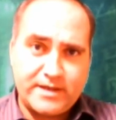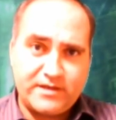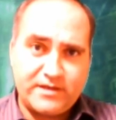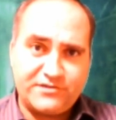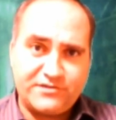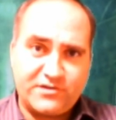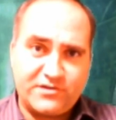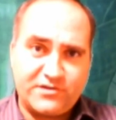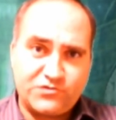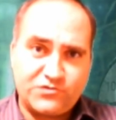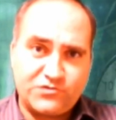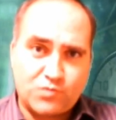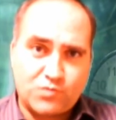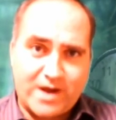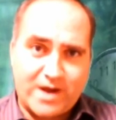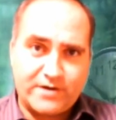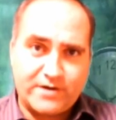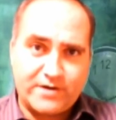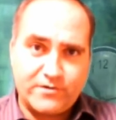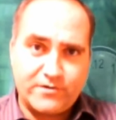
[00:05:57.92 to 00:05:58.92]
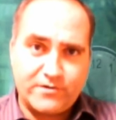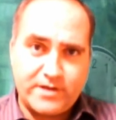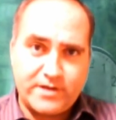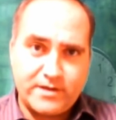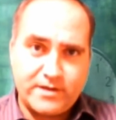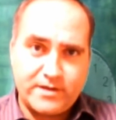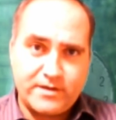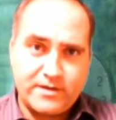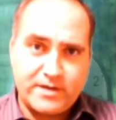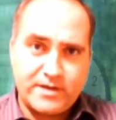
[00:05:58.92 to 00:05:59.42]
is his record
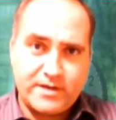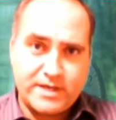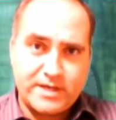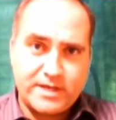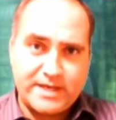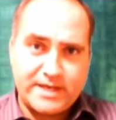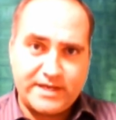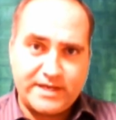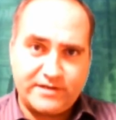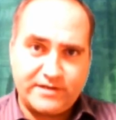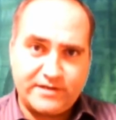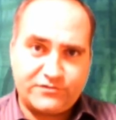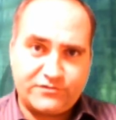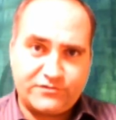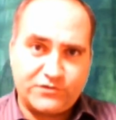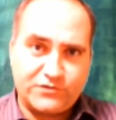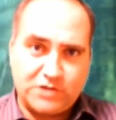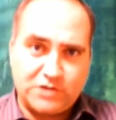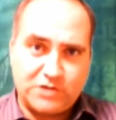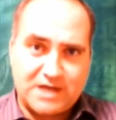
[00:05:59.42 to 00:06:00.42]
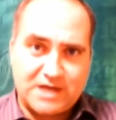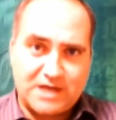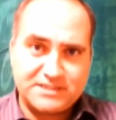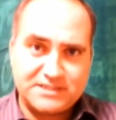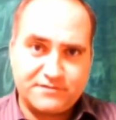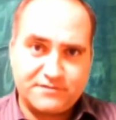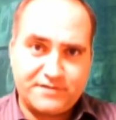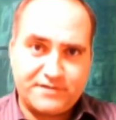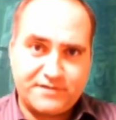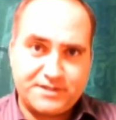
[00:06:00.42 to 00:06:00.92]
and his
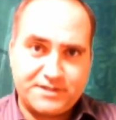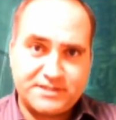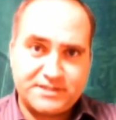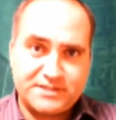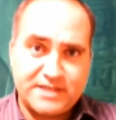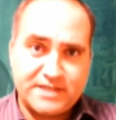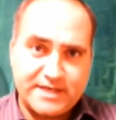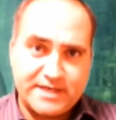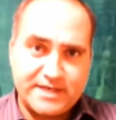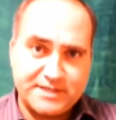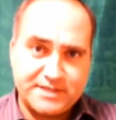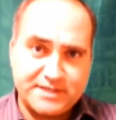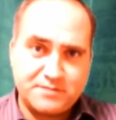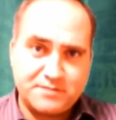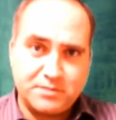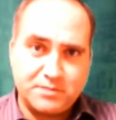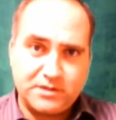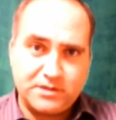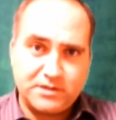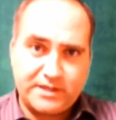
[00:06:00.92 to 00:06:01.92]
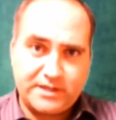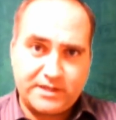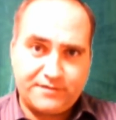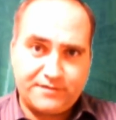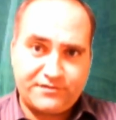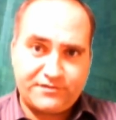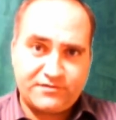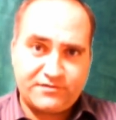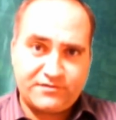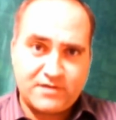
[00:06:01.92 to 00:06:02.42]
philosophies, his
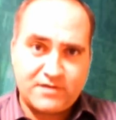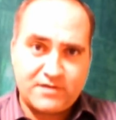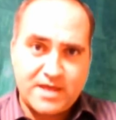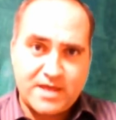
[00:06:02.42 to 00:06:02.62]
beliefs.